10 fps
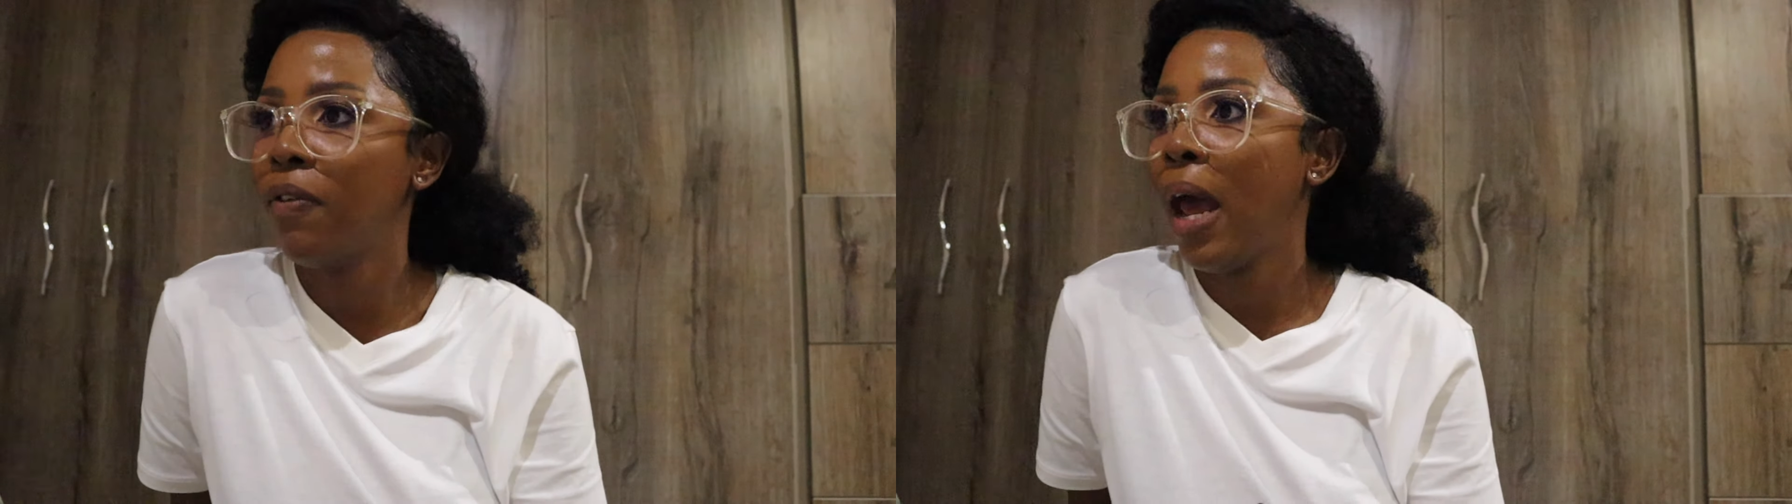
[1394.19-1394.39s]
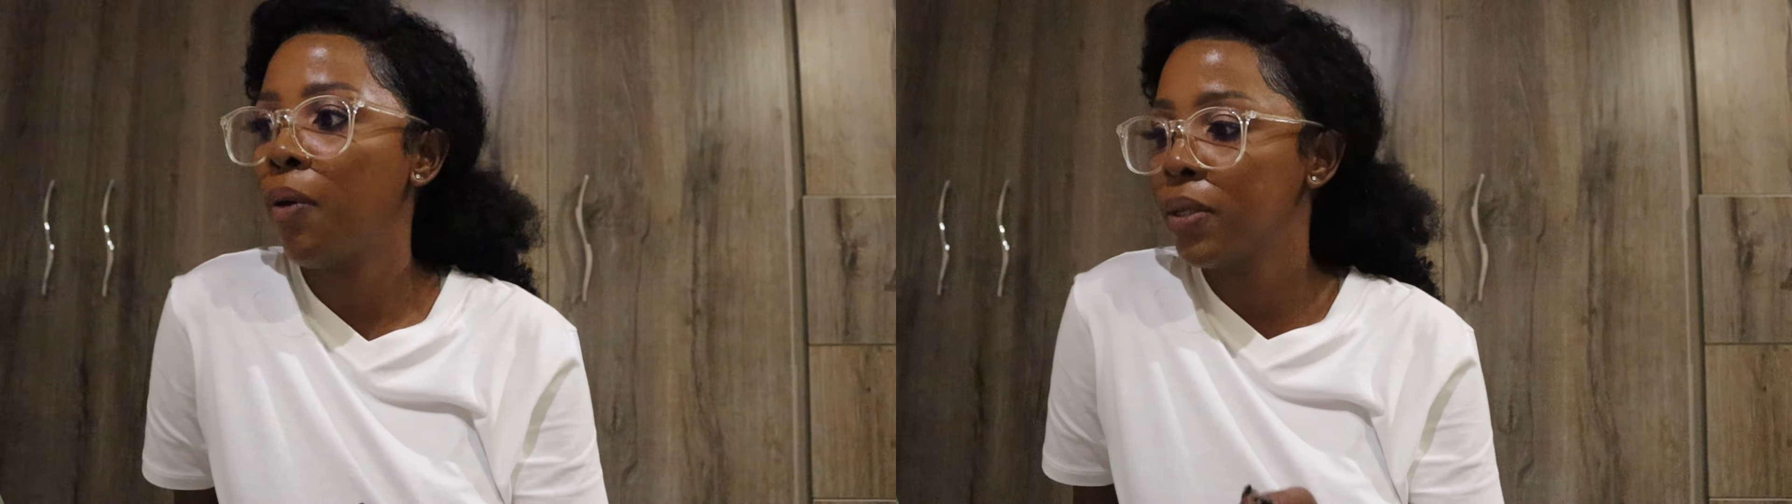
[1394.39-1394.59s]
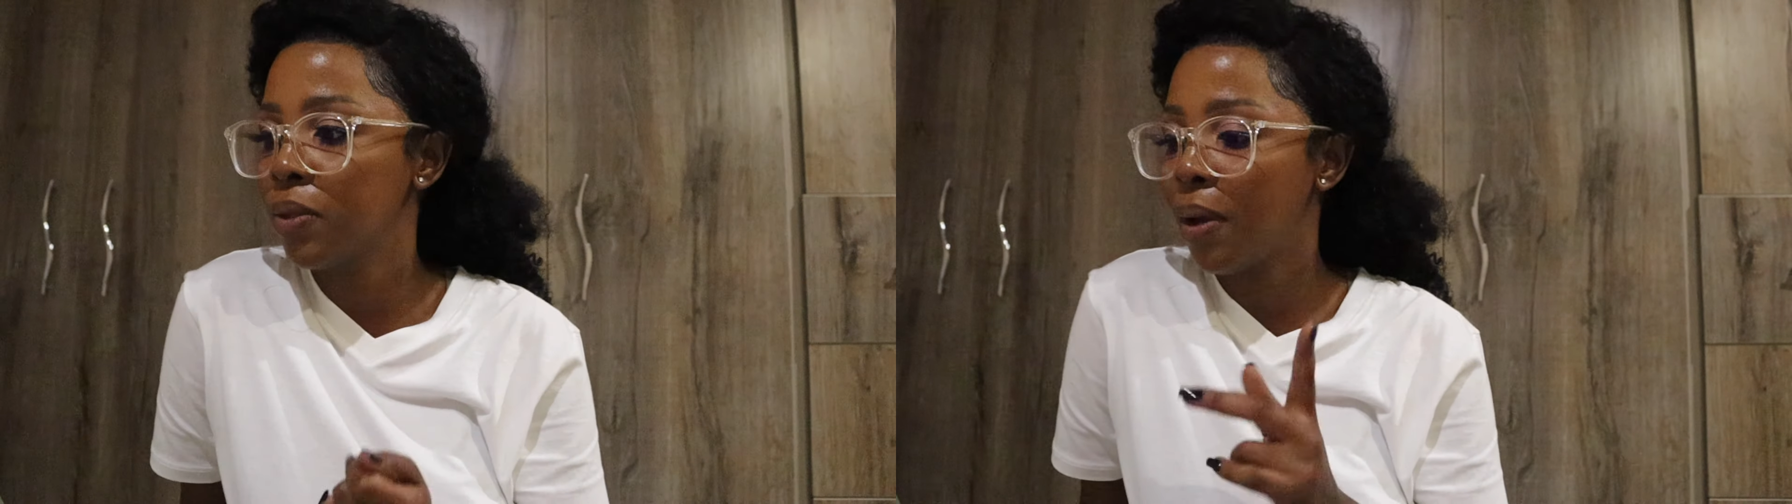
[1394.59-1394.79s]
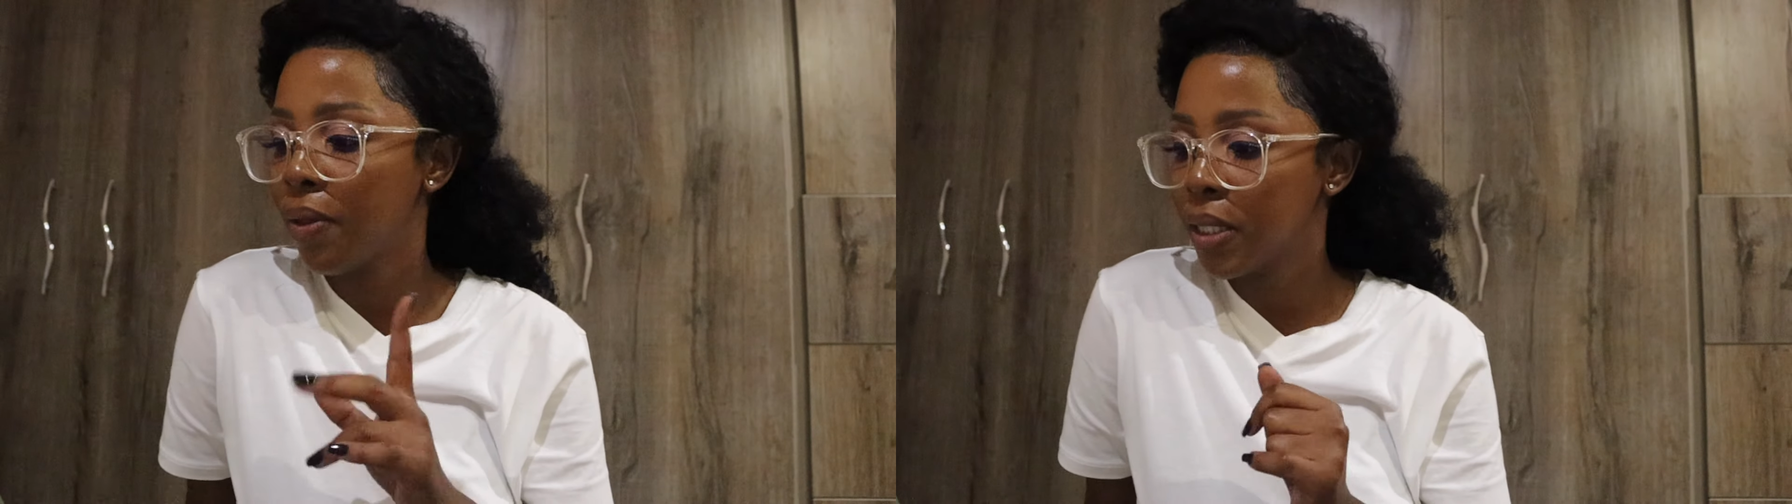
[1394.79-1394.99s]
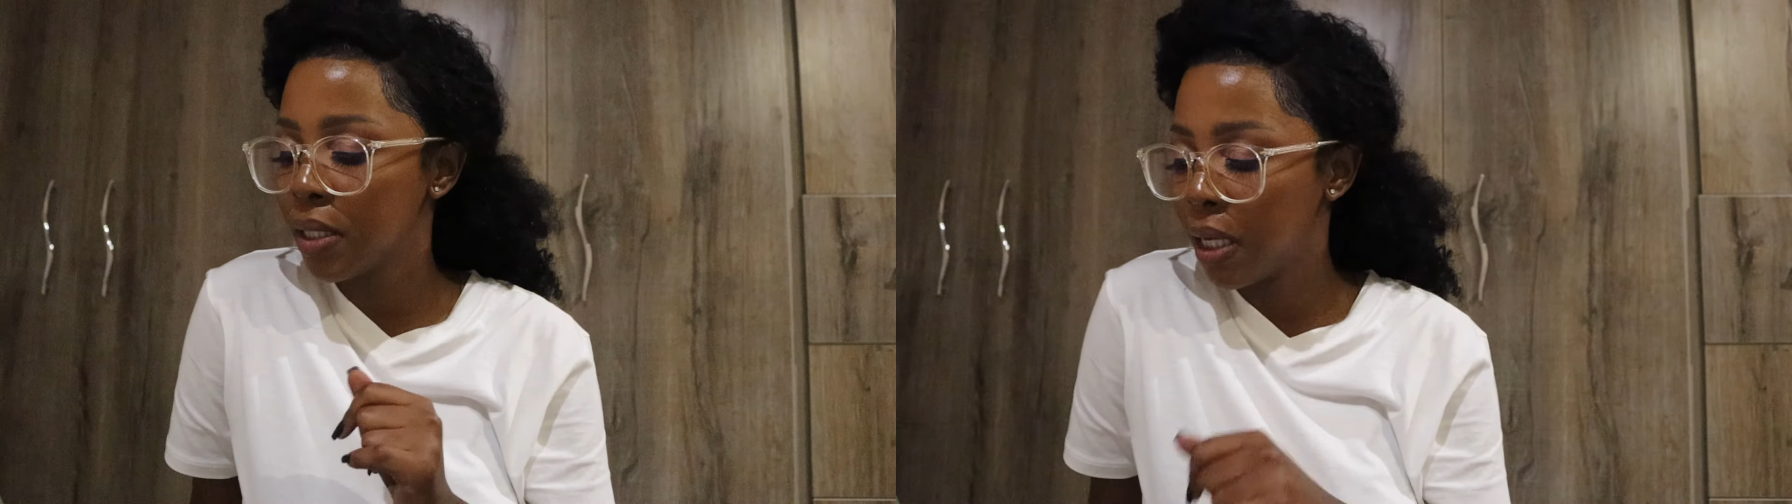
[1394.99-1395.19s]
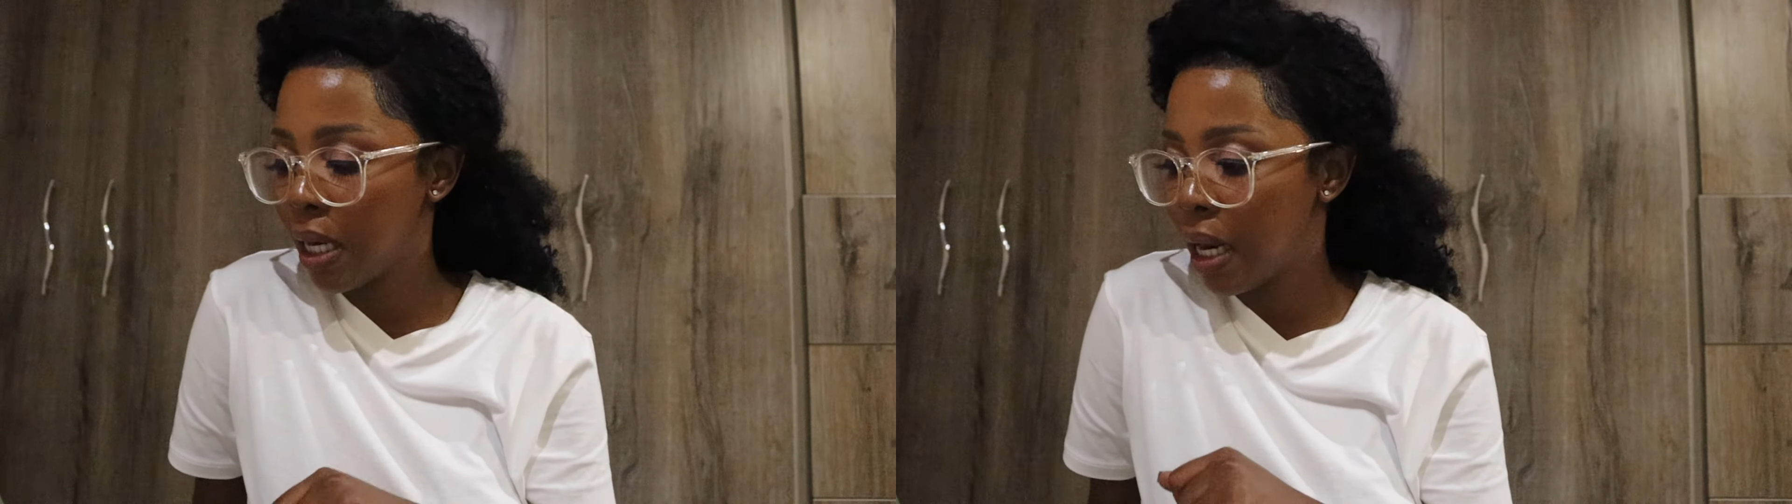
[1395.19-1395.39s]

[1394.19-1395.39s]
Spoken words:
flowers while they're still